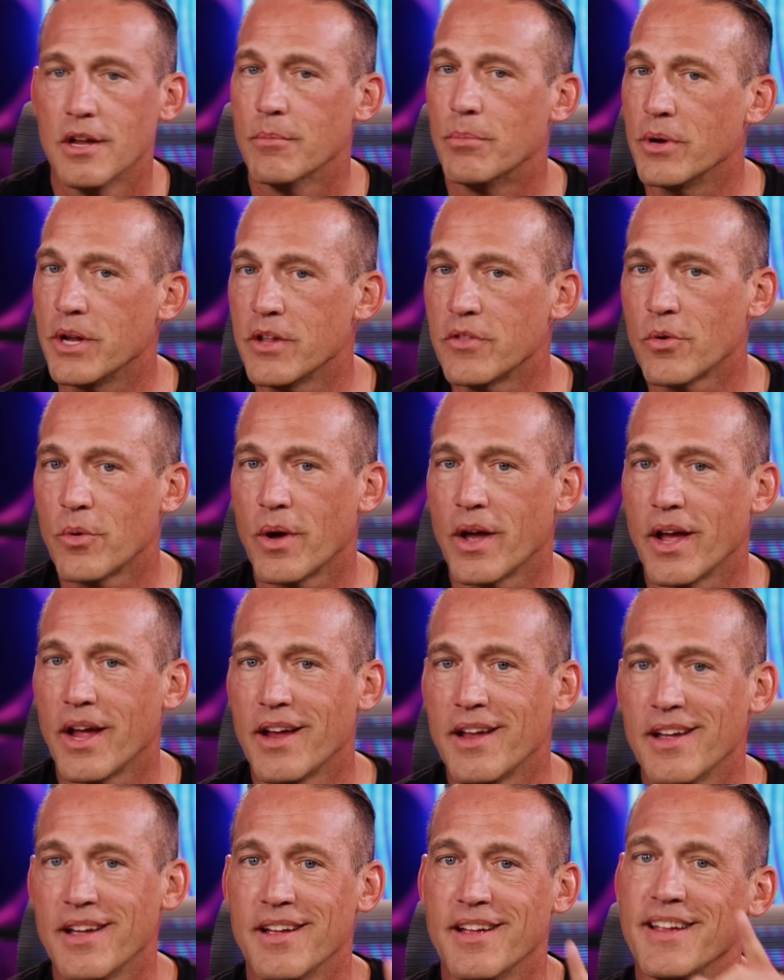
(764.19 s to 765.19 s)
But either
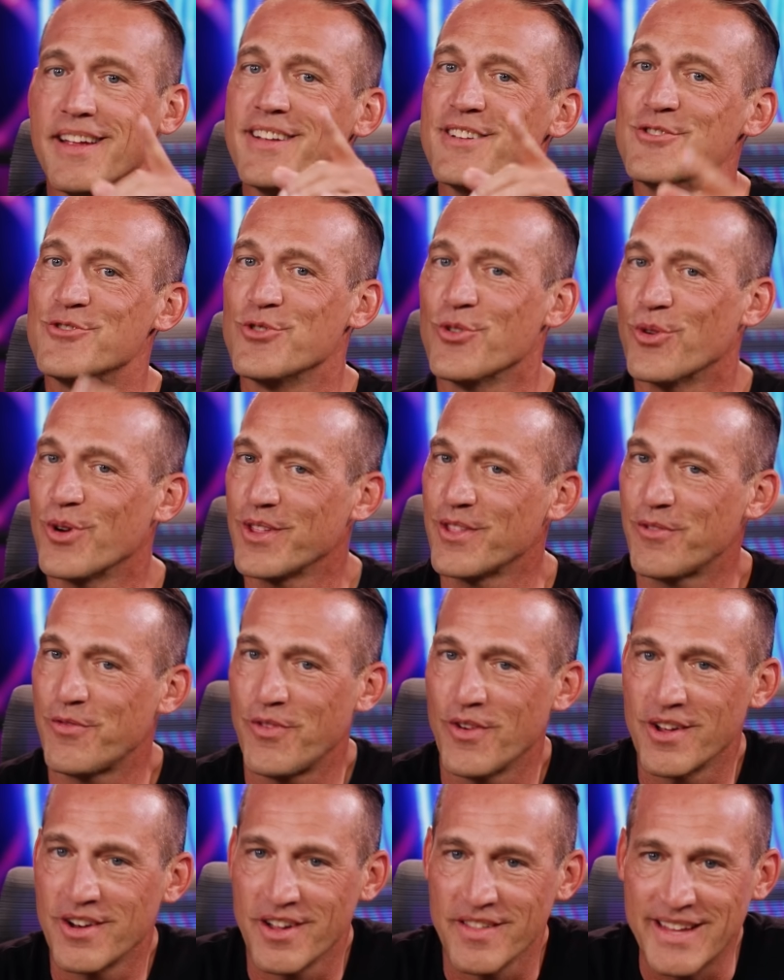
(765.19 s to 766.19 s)
way, enjoy the
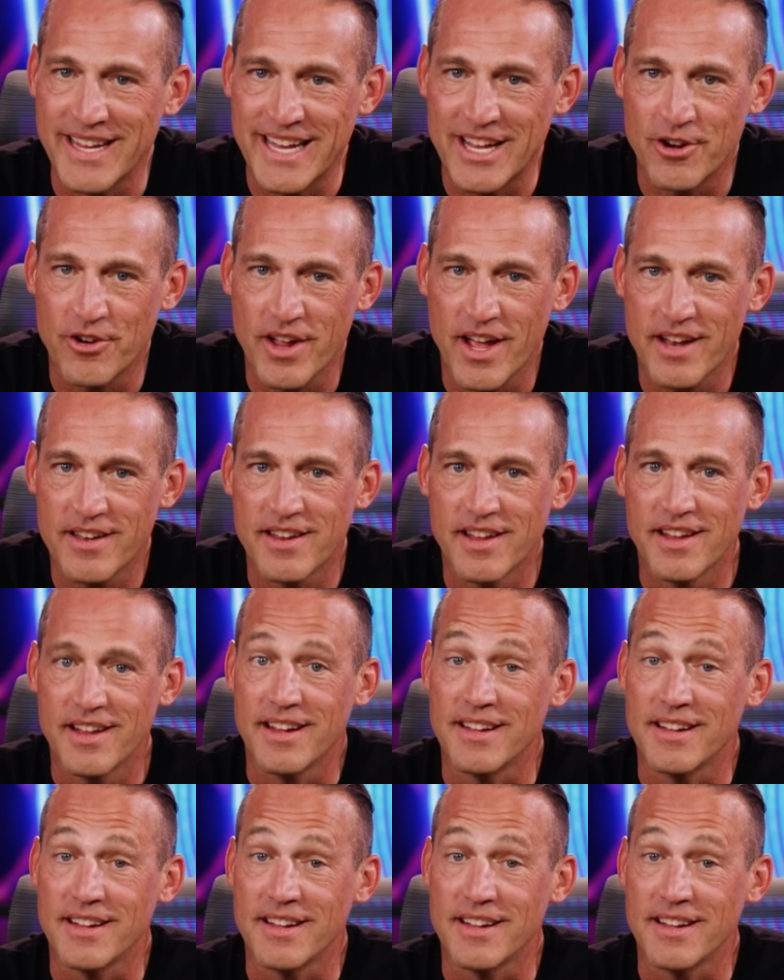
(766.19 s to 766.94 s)
fun on the internet.